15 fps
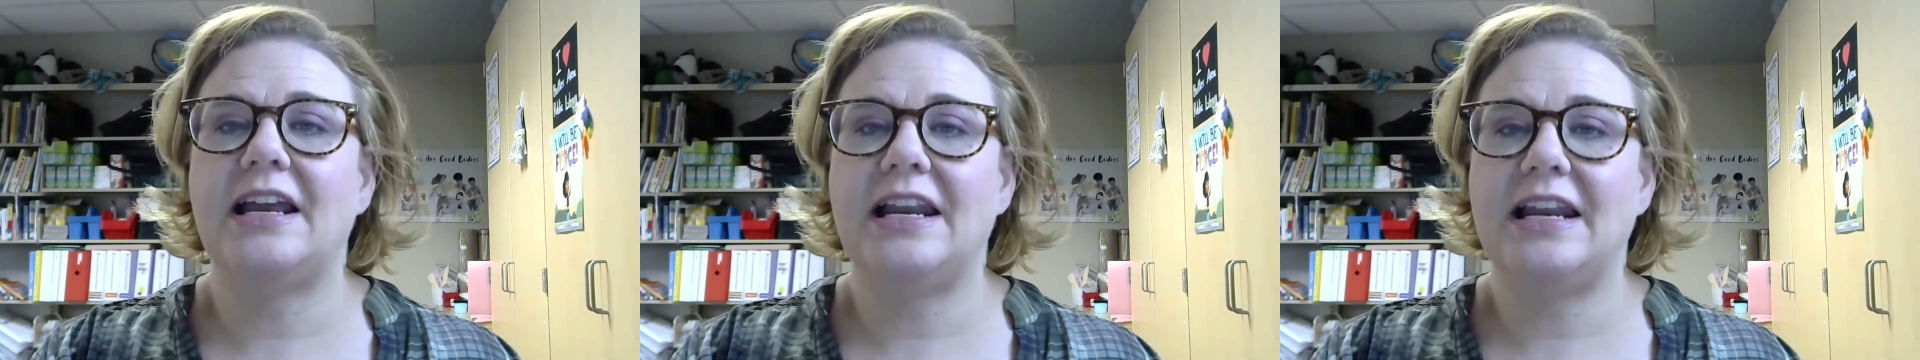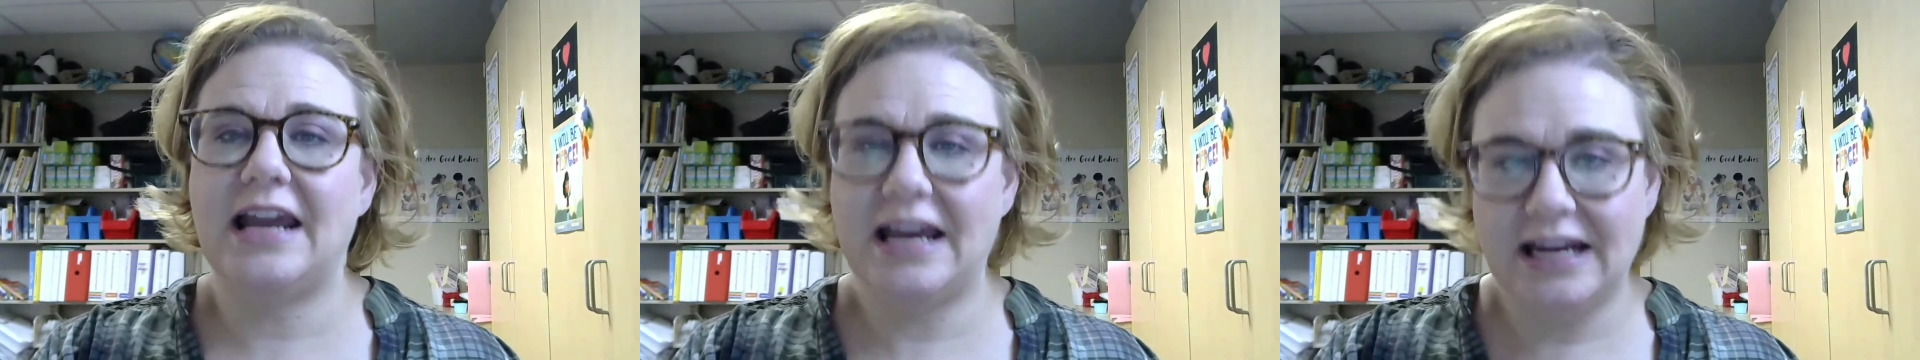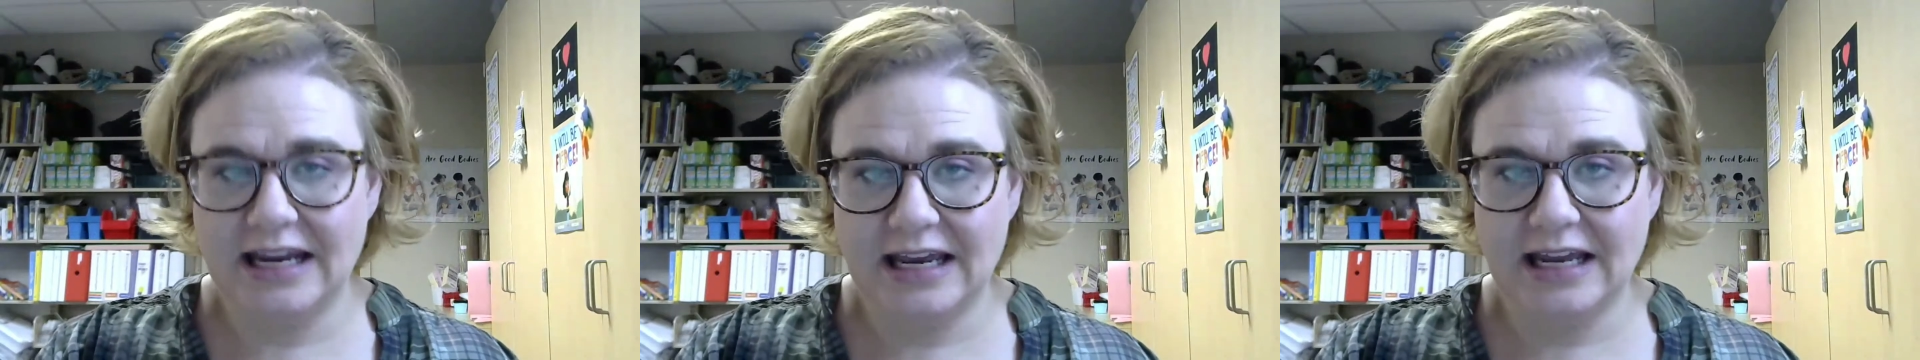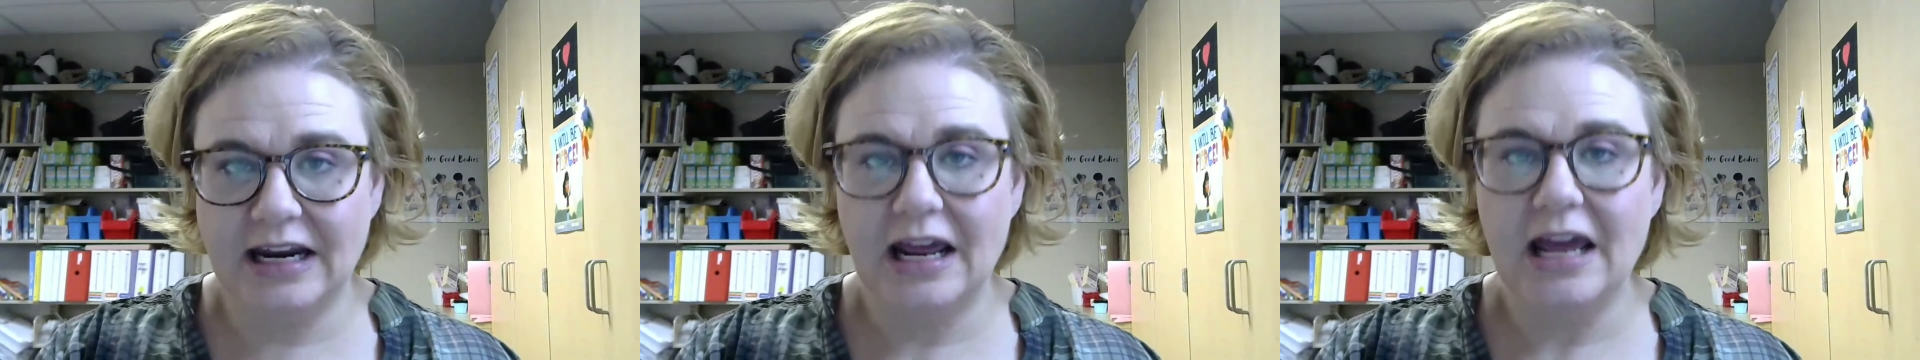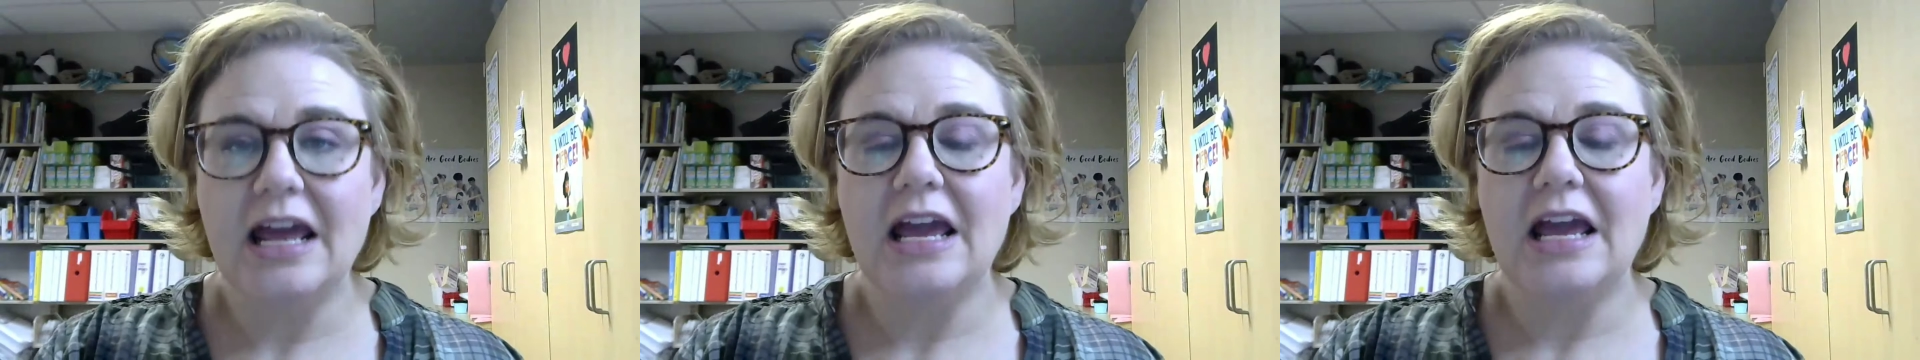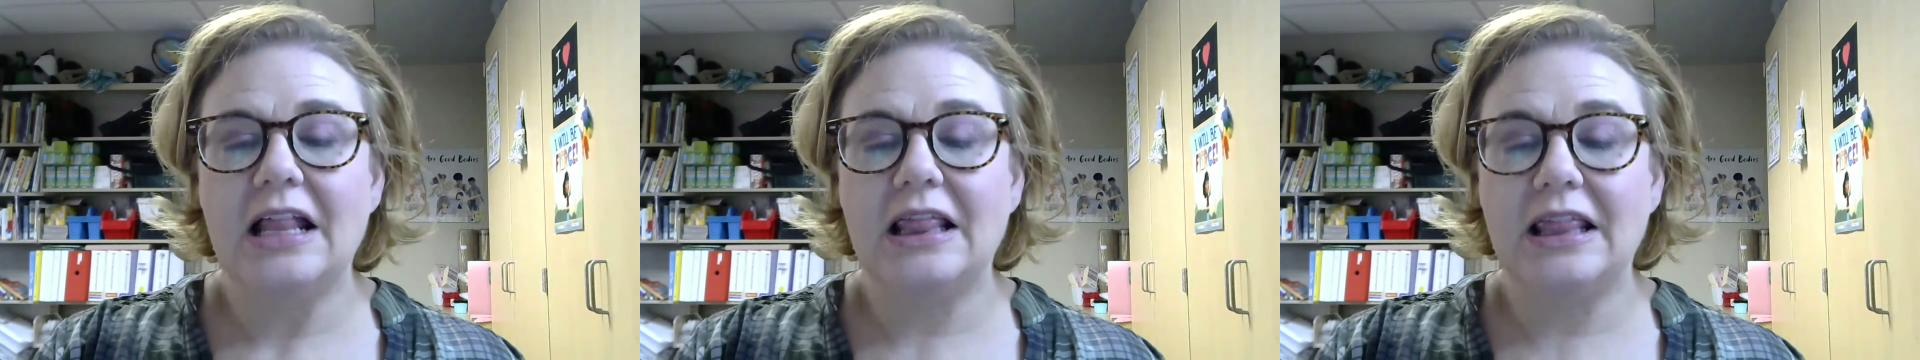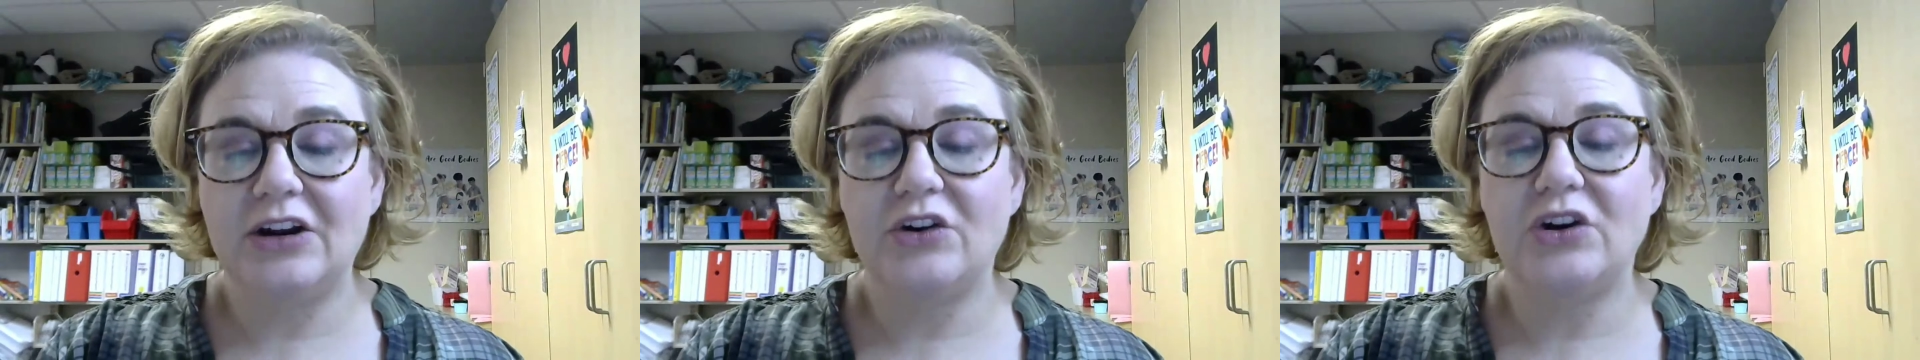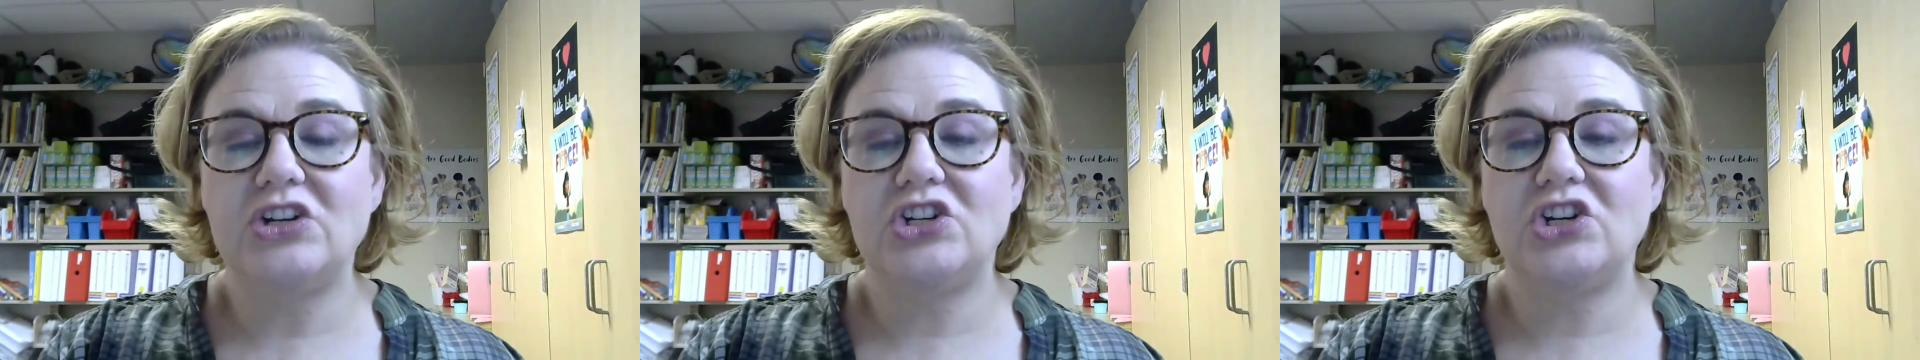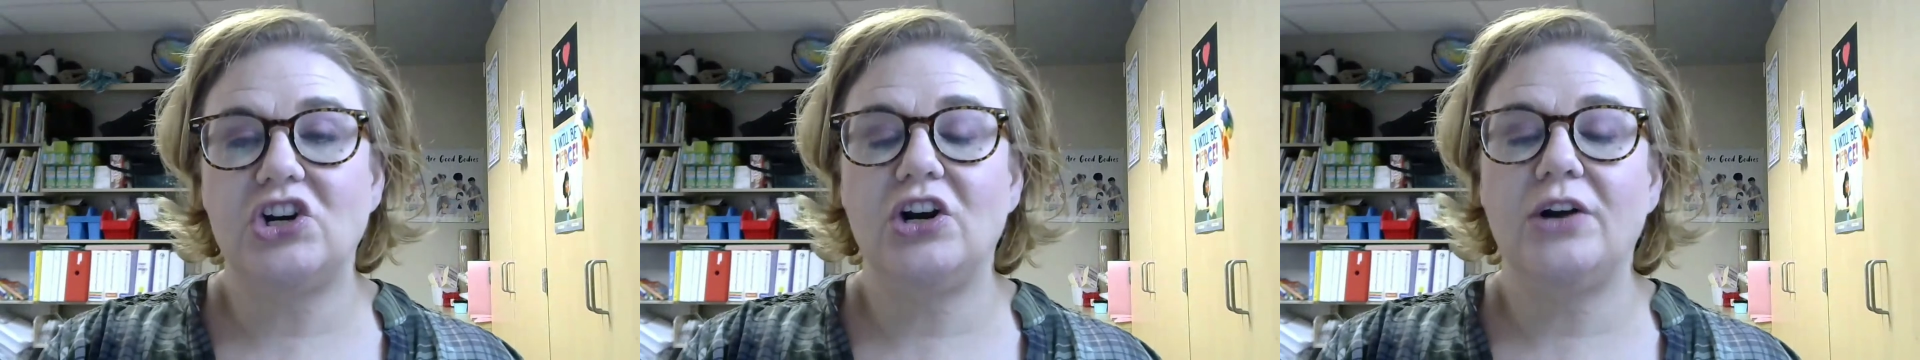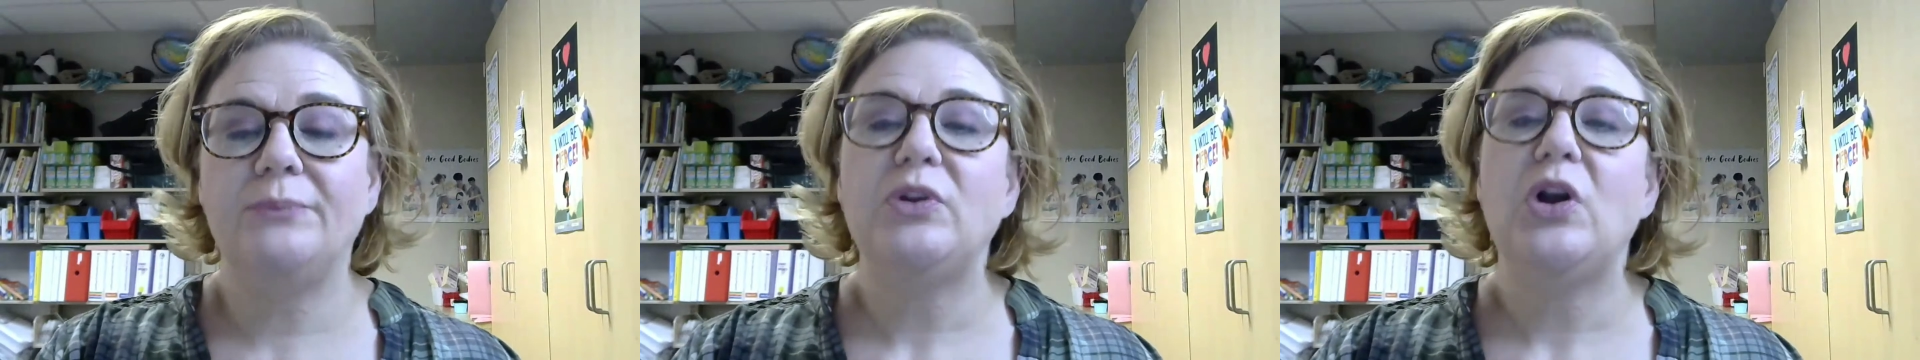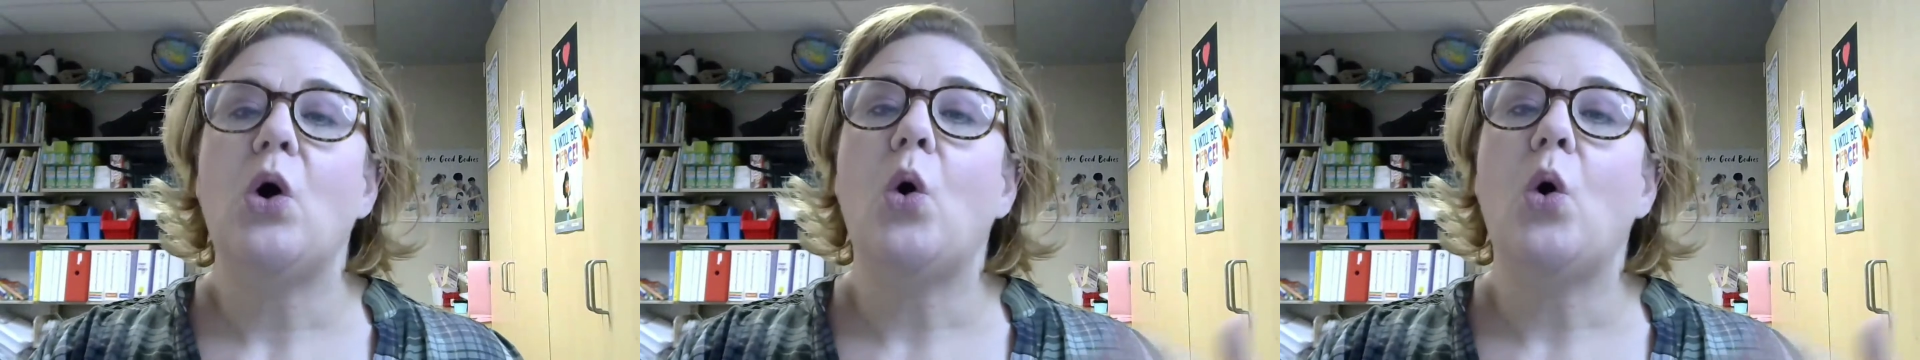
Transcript: Canadian literature,